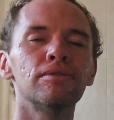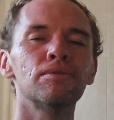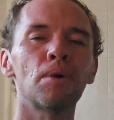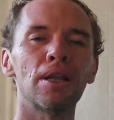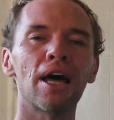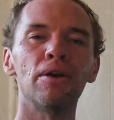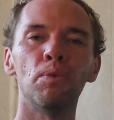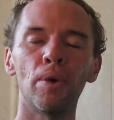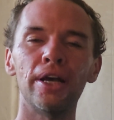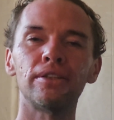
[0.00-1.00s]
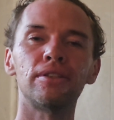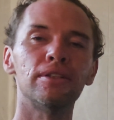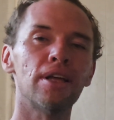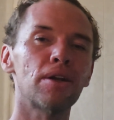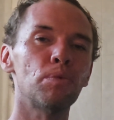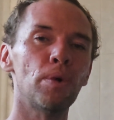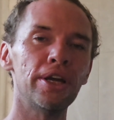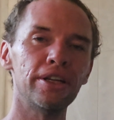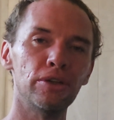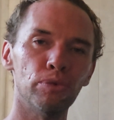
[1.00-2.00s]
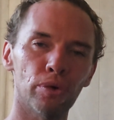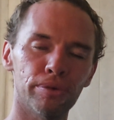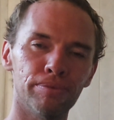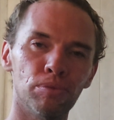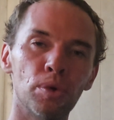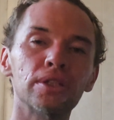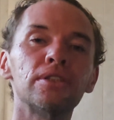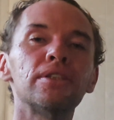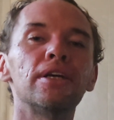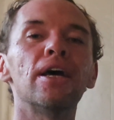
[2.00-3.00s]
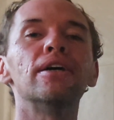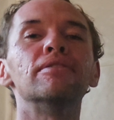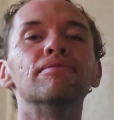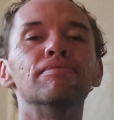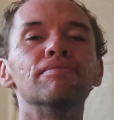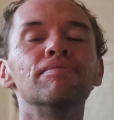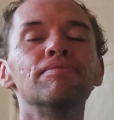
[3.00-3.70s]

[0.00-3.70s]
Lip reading: while I wait in that waiting room once again.